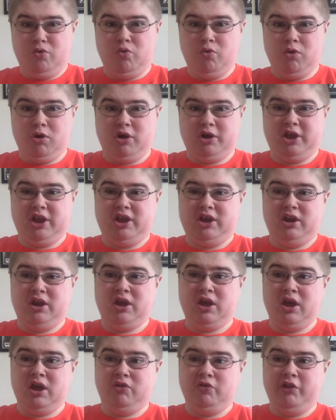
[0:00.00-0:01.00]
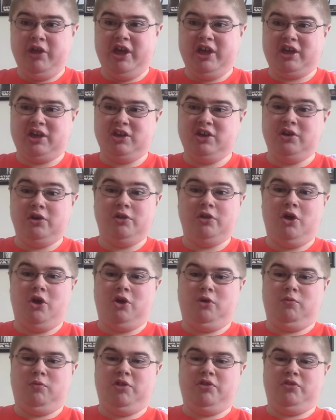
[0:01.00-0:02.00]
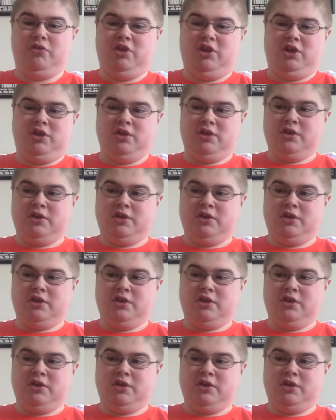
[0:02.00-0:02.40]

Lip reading: organ lick along with the